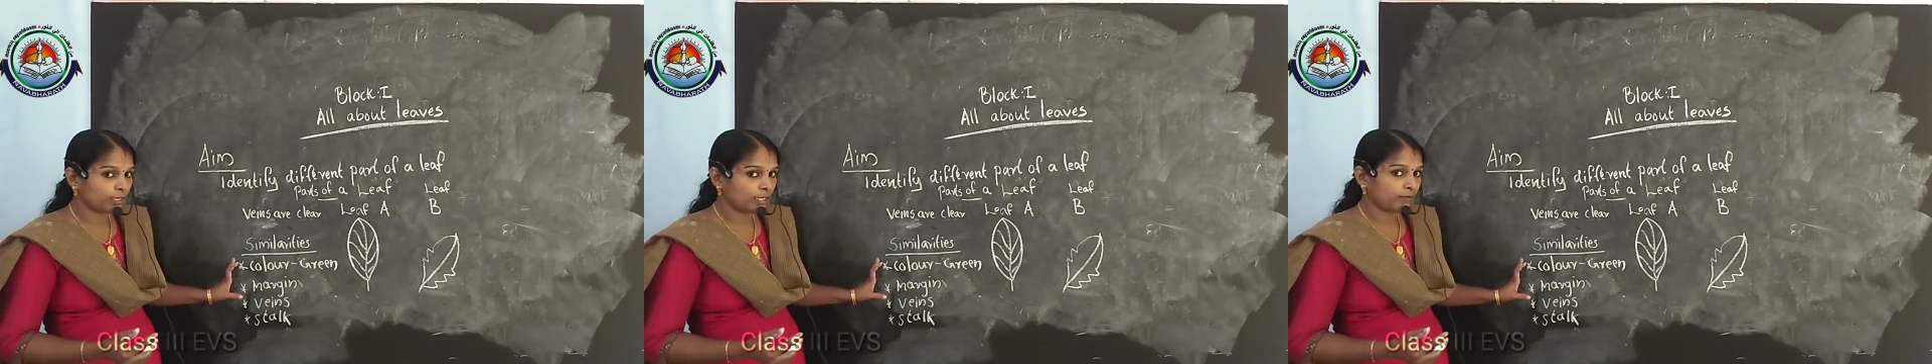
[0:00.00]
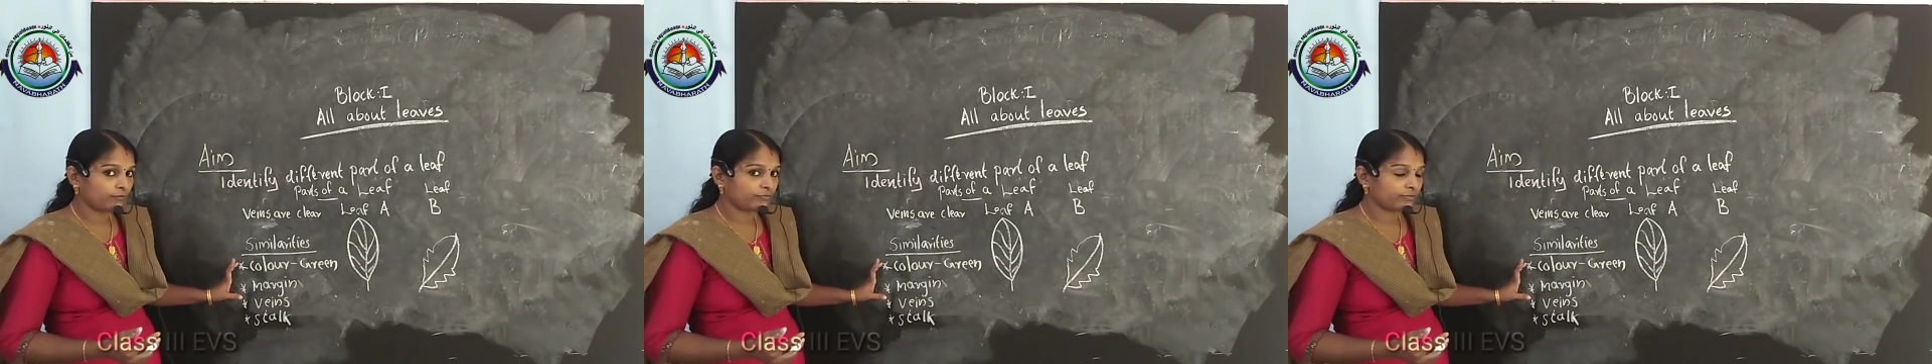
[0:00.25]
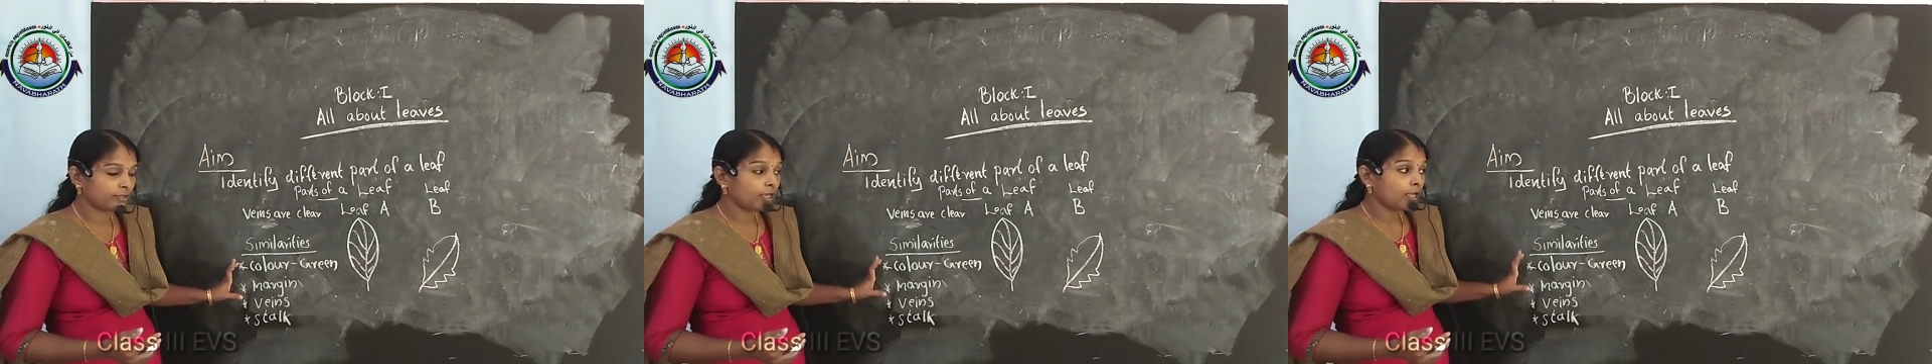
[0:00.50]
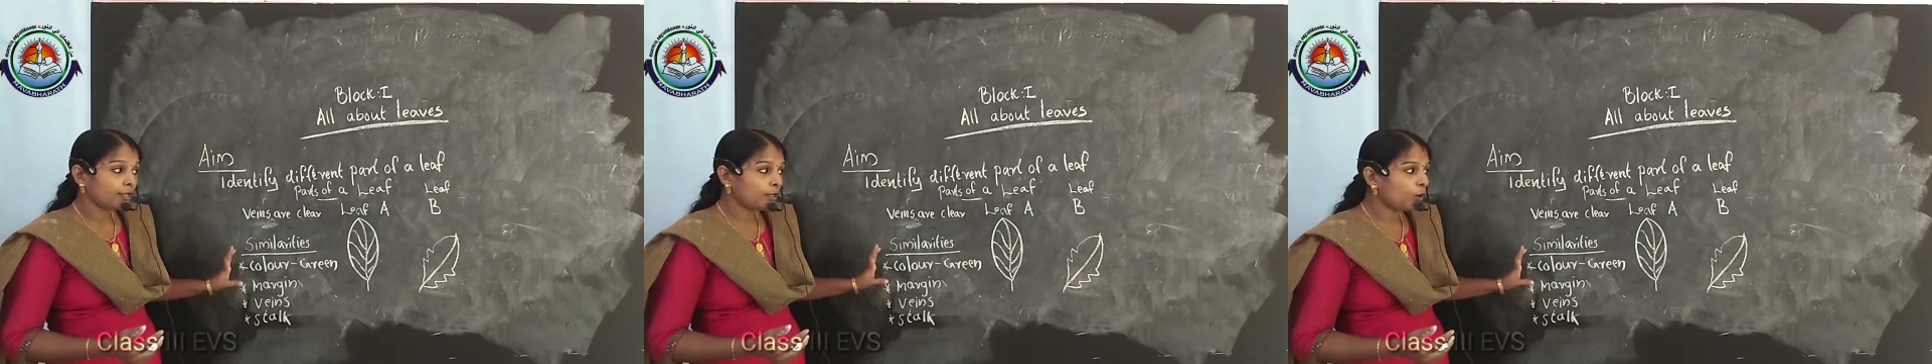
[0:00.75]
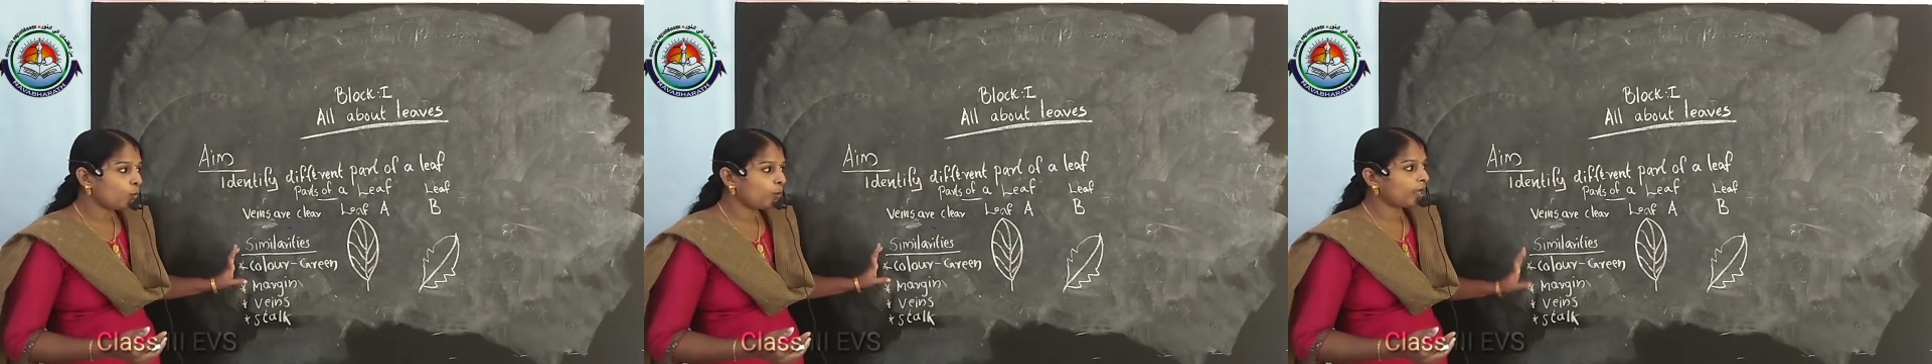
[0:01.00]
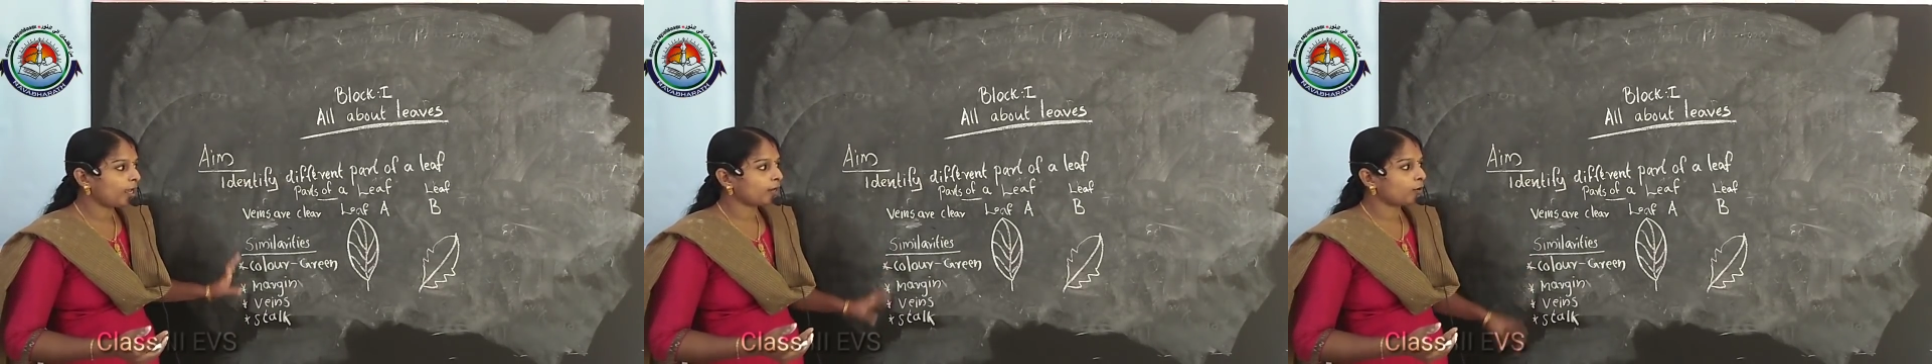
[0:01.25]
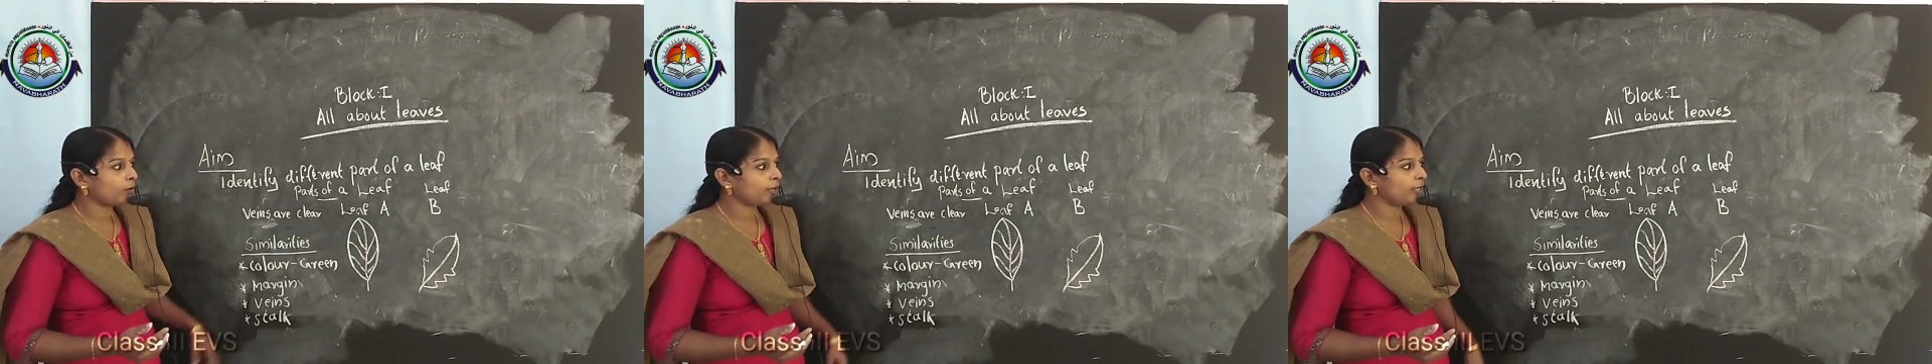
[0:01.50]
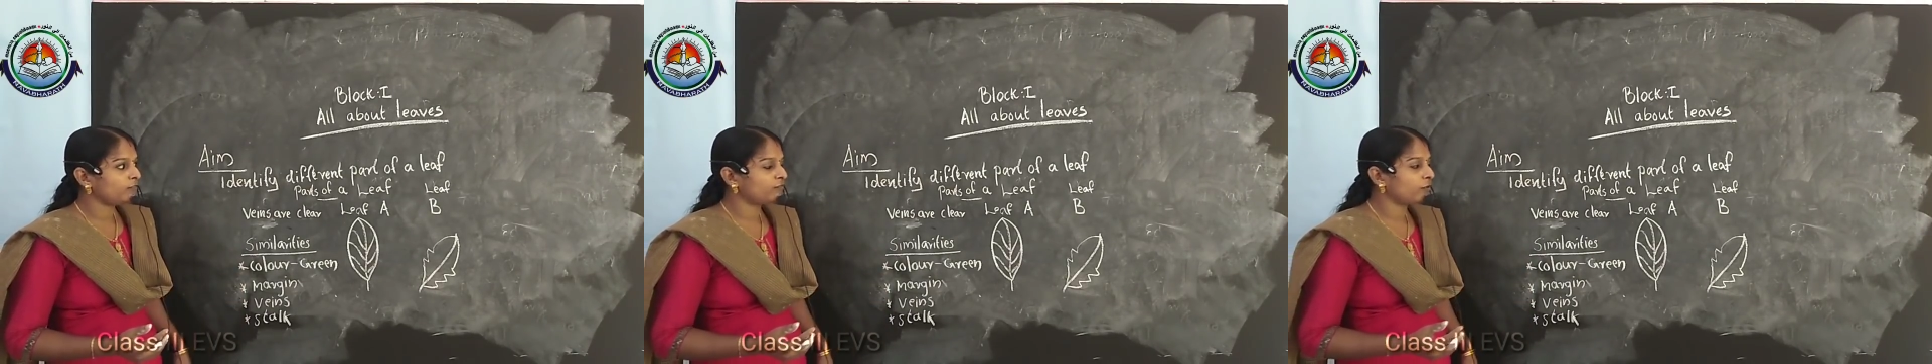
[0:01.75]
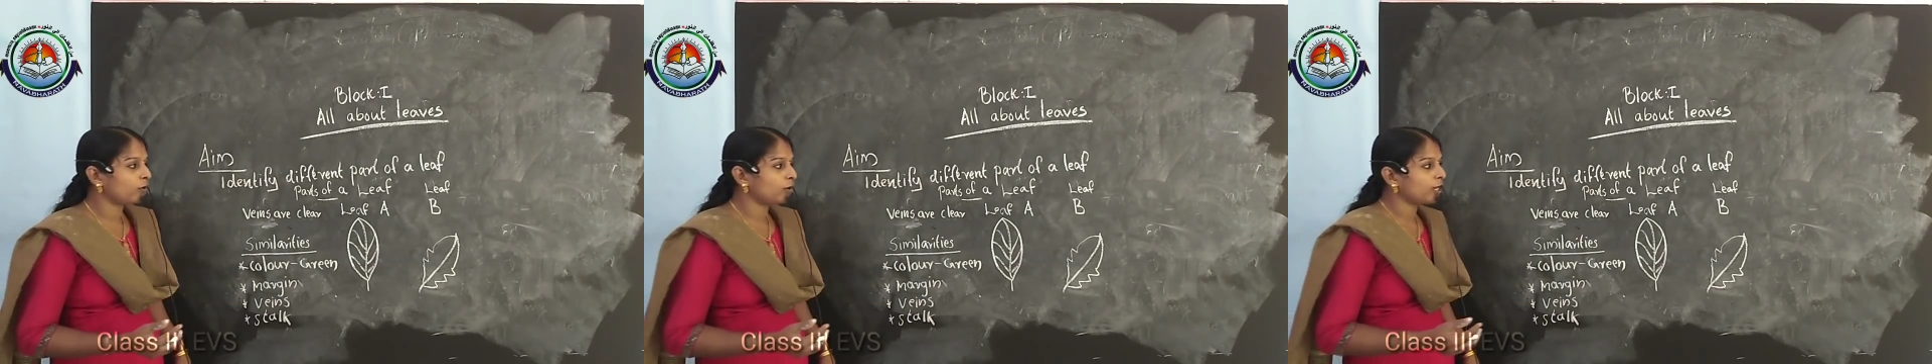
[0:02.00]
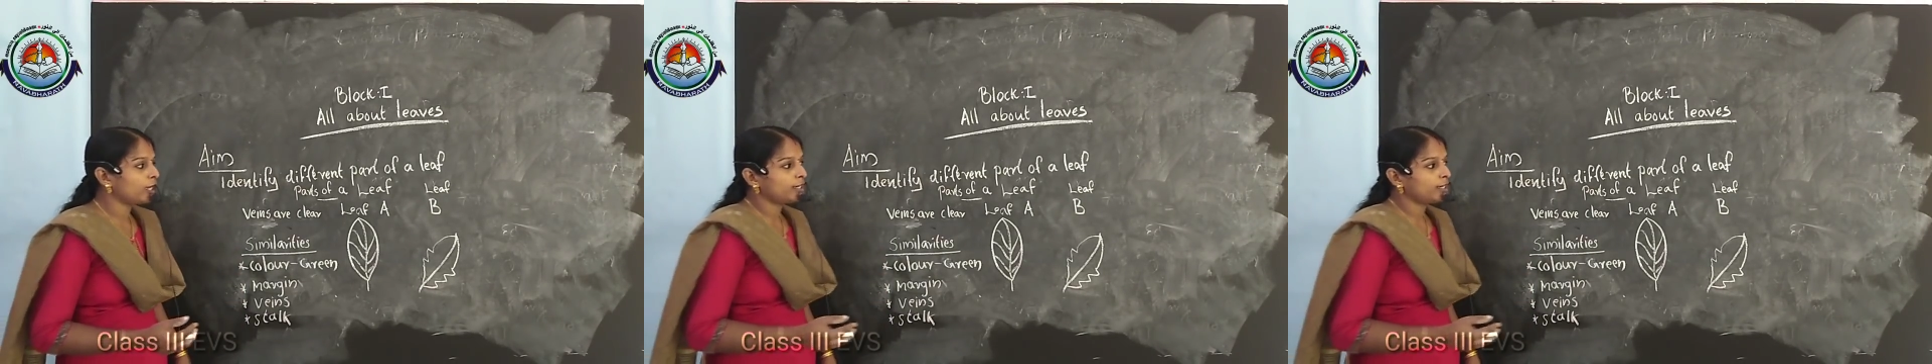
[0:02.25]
leaves. Now we are going for